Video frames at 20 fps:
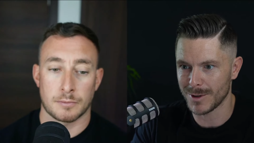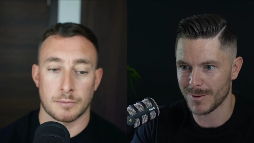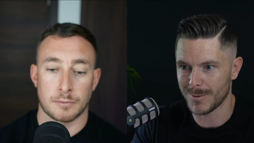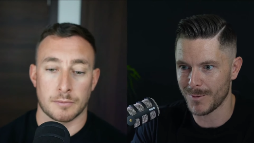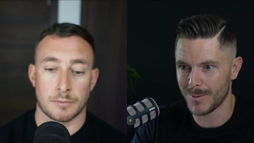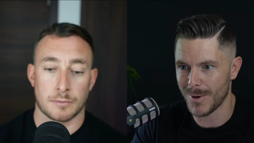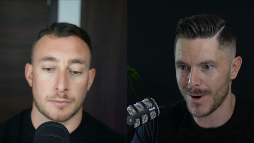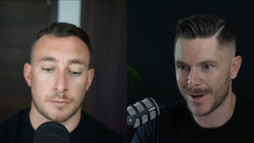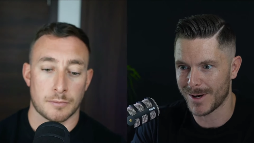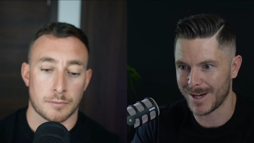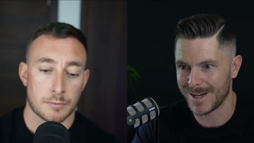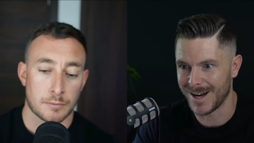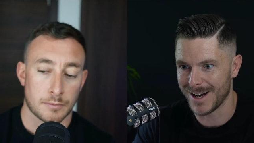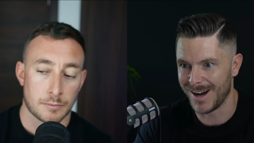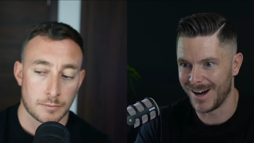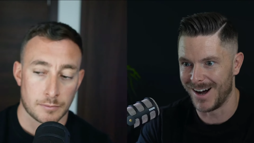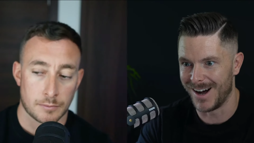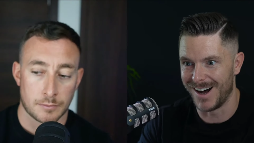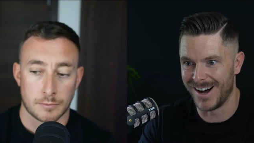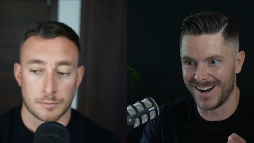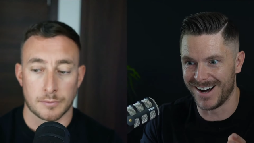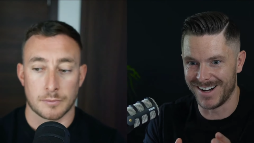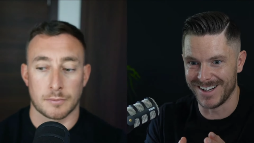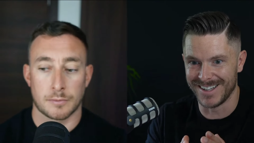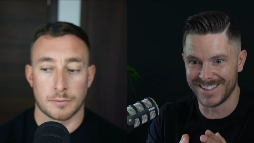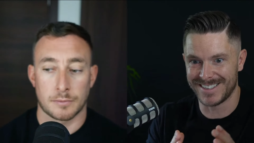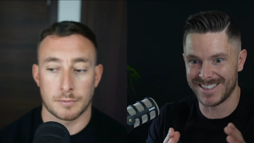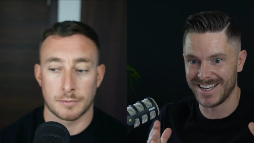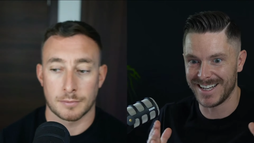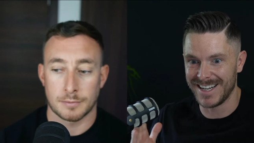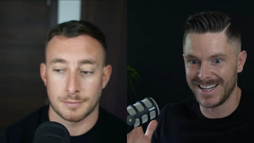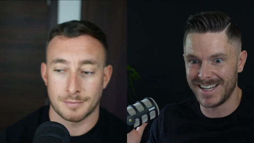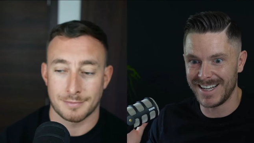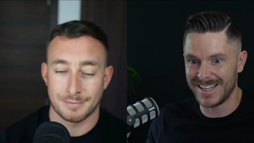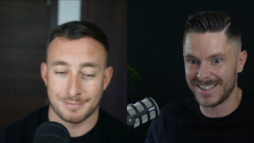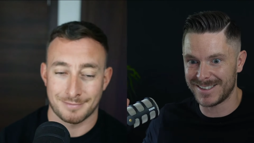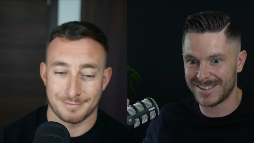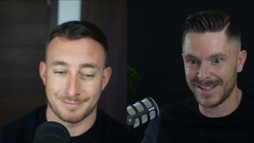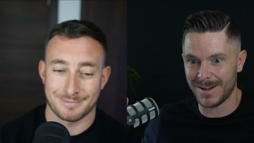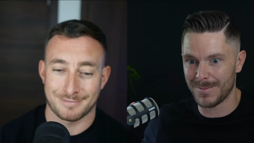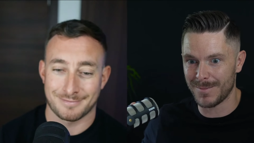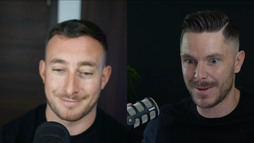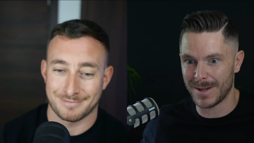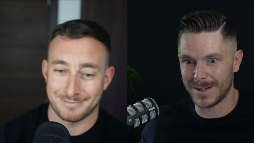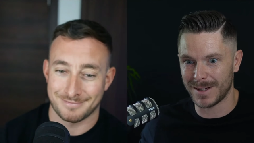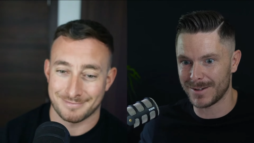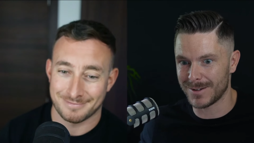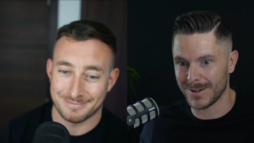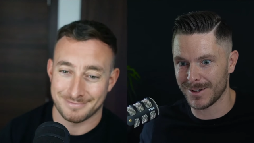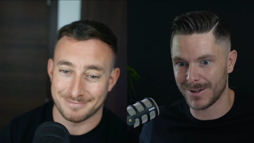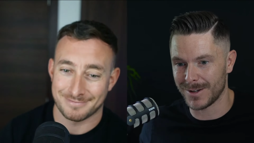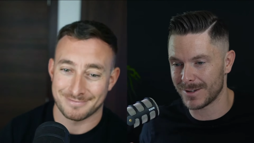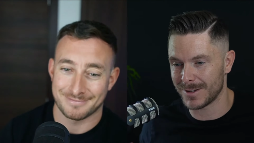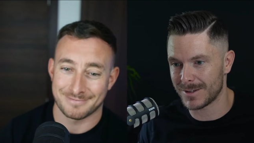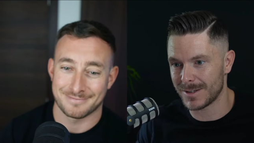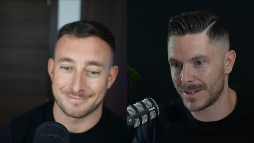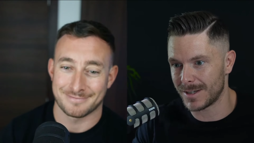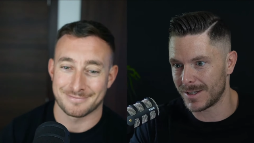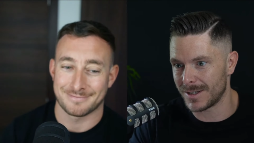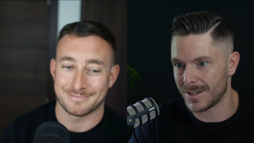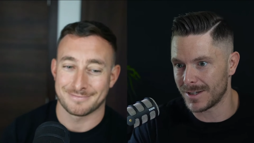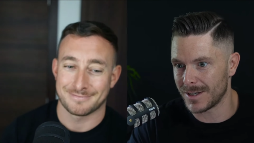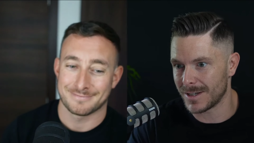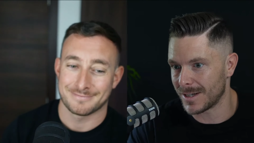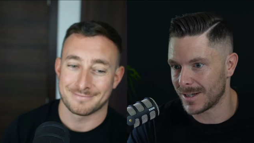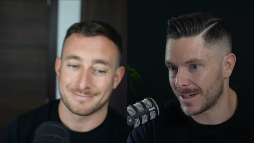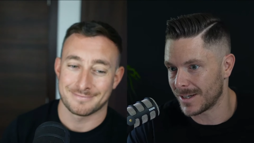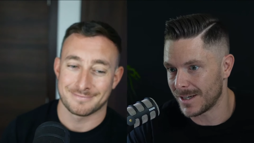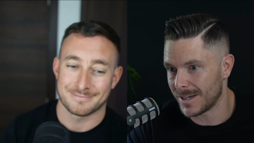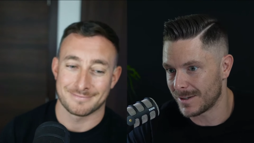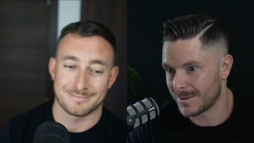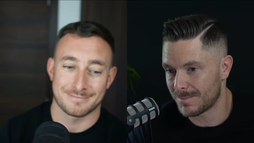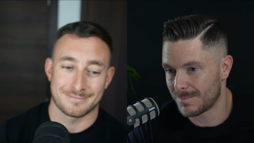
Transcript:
Speaker 1: working hard is something that is